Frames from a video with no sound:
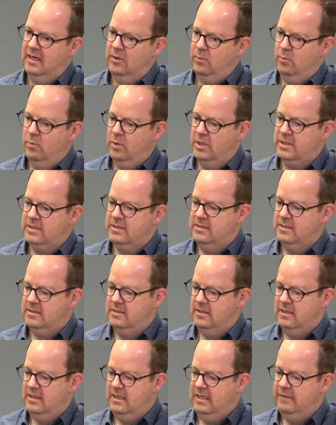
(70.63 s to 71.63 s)
what
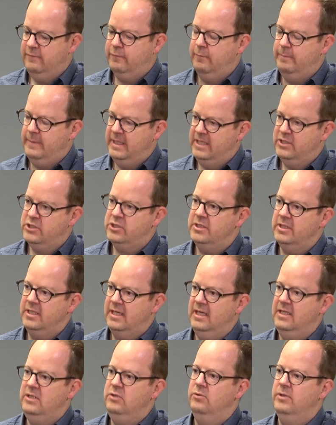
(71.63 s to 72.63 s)
information
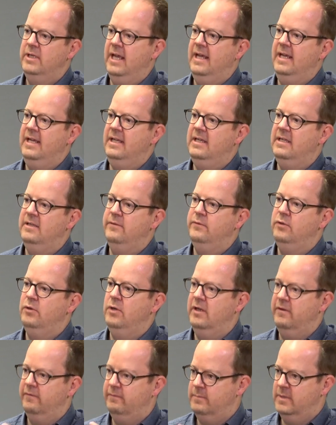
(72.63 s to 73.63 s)
can you gain if you
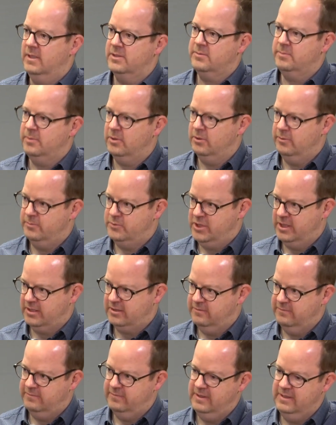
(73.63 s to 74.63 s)
have multiple
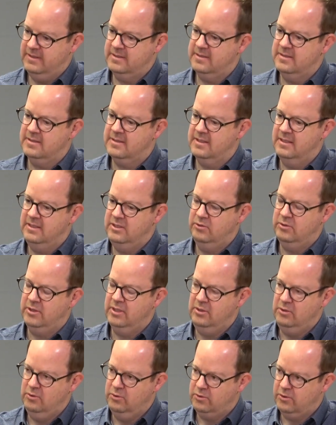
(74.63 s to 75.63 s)
objective lenses and you
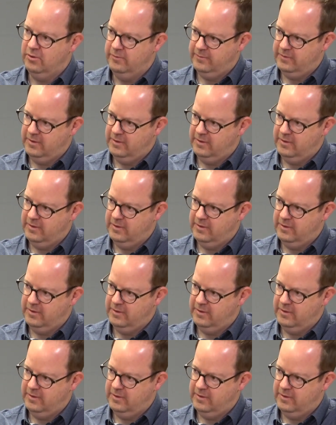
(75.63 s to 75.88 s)
can look